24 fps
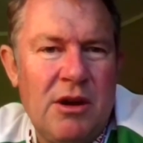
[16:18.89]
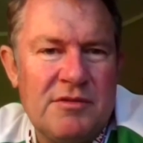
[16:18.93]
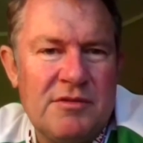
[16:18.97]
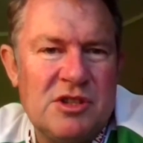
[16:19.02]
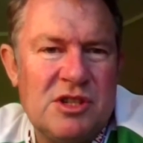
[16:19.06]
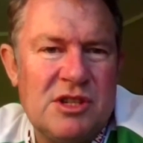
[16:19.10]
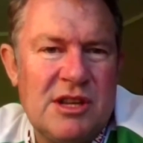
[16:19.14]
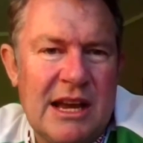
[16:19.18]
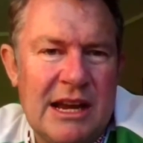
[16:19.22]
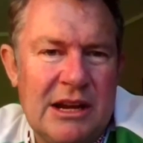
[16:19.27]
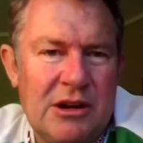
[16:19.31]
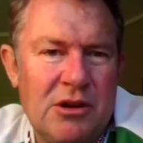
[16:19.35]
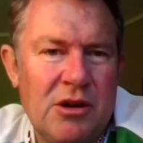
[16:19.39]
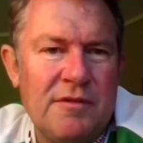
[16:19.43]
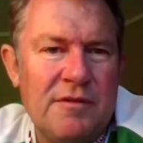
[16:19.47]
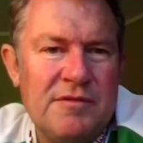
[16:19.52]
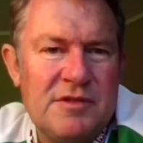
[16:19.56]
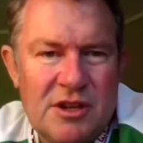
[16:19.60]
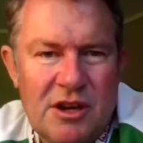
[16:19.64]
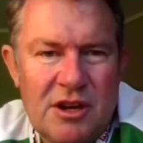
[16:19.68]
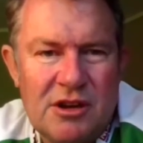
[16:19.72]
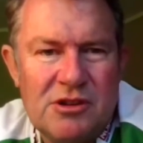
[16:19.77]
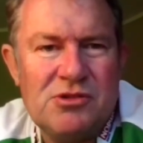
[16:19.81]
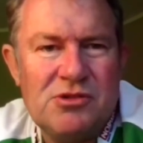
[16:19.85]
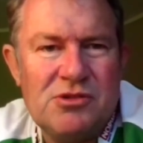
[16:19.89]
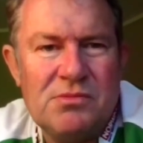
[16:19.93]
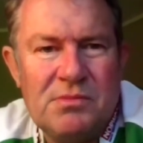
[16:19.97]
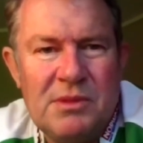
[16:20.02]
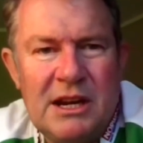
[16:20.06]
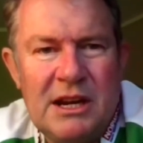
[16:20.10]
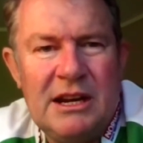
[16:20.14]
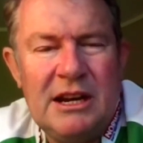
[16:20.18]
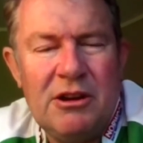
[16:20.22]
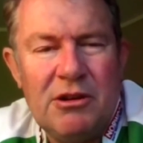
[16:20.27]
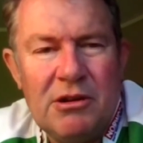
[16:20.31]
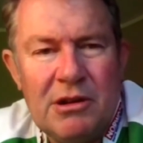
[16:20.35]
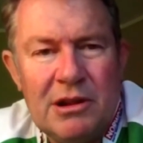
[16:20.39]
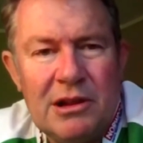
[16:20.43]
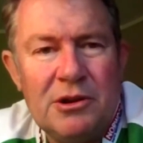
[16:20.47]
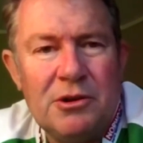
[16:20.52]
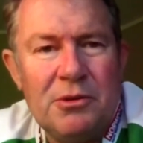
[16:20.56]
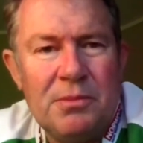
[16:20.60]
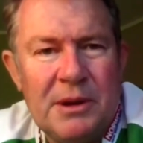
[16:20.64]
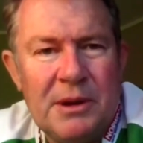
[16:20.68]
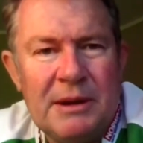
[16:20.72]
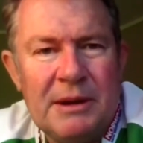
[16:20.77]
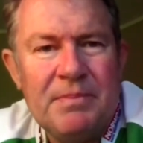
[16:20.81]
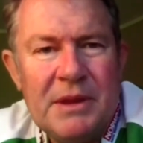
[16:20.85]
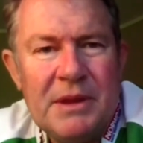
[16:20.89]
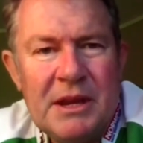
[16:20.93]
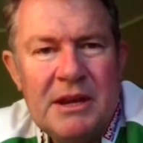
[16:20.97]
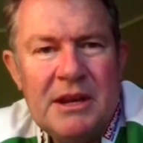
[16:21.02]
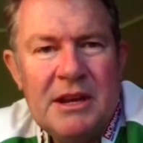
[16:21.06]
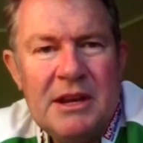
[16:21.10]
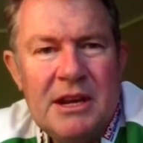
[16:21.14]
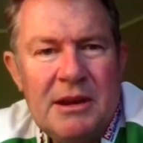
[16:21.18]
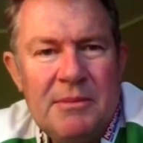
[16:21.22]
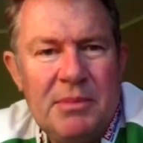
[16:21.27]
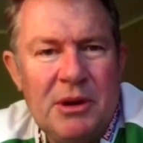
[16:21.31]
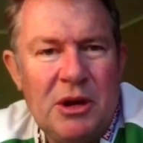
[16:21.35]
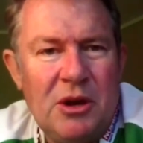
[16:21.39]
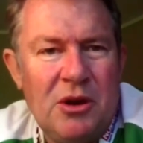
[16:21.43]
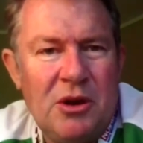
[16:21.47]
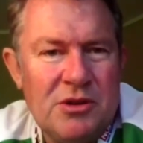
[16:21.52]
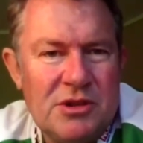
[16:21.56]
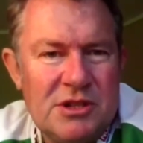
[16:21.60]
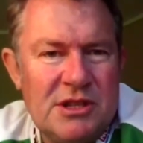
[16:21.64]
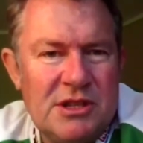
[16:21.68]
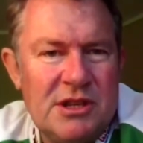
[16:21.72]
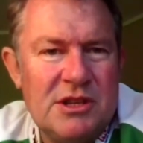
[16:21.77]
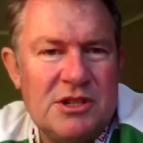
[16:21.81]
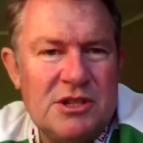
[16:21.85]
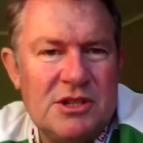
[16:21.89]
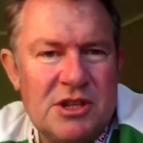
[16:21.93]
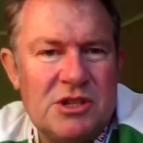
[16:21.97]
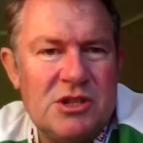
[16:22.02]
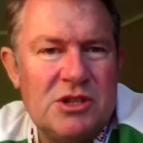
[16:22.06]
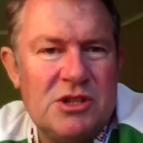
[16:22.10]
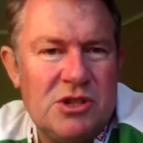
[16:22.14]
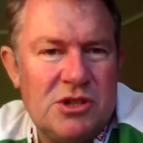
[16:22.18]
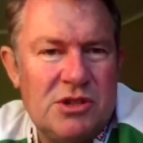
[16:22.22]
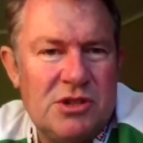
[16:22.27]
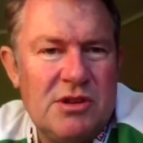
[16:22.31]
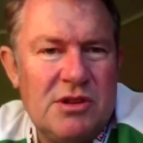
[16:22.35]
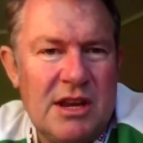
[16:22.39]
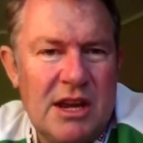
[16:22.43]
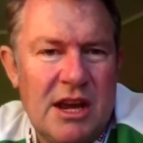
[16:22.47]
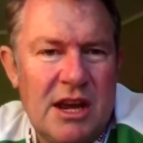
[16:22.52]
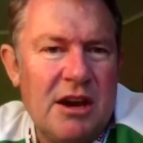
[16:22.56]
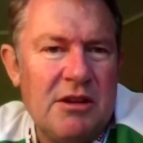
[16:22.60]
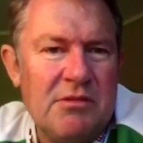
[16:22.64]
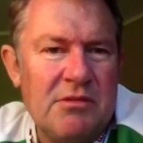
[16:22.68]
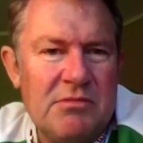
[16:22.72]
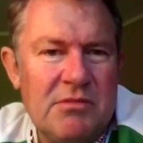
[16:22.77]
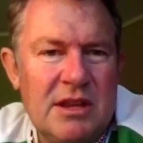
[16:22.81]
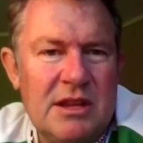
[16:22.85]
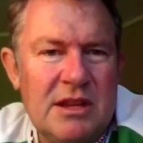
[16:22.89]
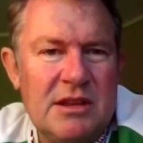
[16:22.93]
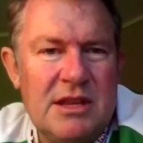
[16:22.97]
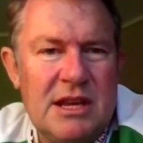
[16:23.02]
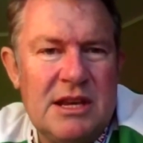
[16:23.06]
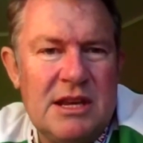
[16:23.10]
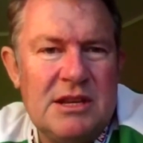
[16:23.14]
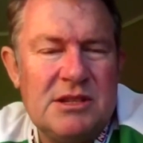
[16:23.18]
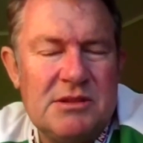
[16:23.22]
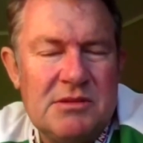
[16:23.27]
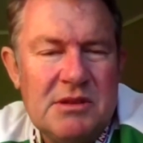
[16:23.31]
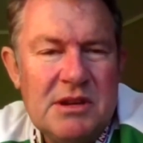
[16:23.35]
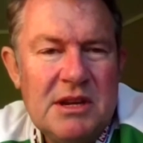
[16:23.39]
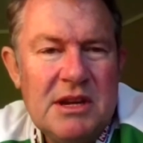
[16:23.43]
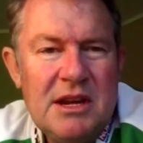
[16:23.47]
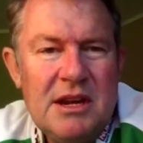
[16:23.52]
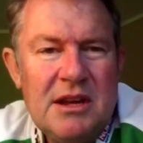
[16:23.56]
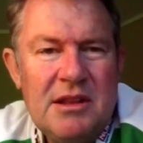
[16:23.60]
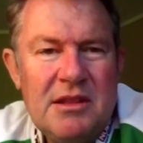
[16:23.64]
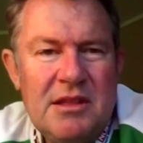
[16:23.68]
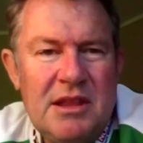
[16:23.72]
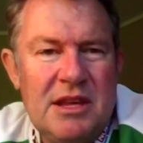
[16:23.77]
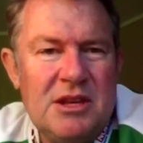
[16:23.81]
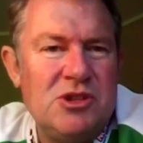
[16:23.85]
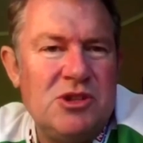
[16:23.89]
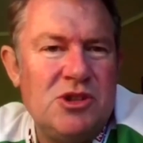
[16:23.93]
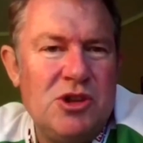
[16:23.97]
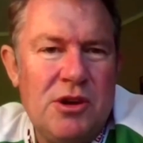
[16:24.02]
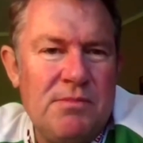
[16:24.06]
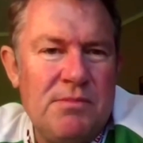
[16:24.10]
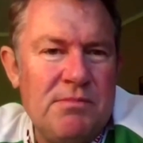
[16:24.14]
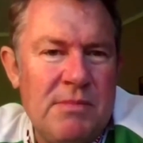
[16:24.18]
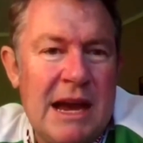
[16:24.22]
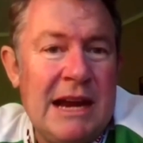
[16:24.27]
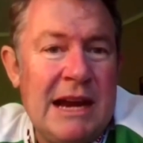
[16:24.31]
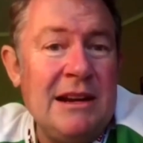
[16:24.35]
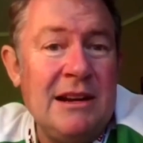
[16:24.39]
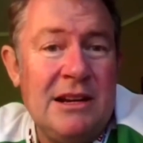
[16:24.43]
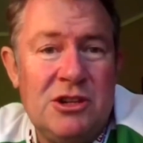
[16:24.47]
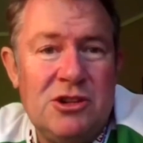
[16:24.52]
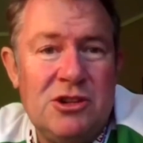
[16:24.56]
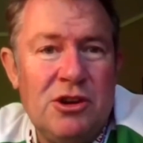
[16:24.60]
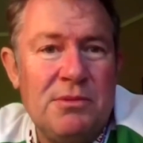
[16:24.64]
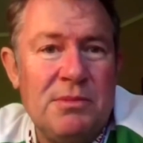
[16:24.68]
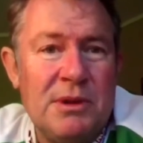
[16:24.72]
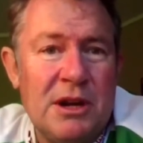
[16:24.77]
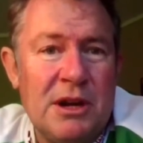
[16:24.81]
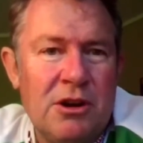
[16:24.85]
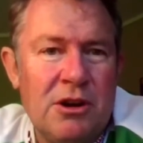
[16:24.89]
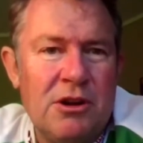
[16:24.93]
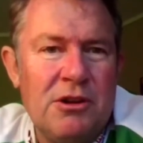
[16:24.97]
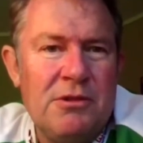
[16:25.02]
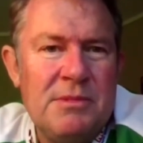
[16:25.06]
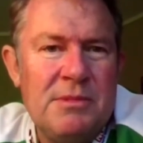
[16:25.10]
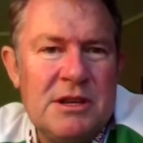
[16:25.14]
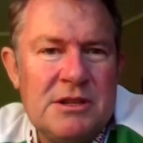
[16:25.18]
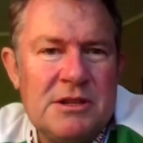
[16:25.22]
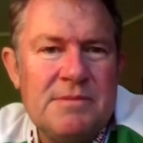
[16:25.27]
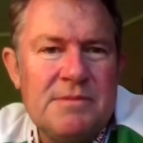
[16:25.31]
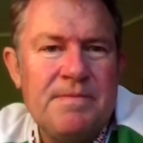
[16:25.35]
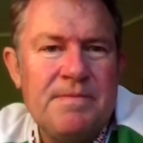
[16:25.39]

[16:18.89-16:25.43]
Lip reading: I've stayed off social media a little bit because there's just, there's mainly doom and gloomers.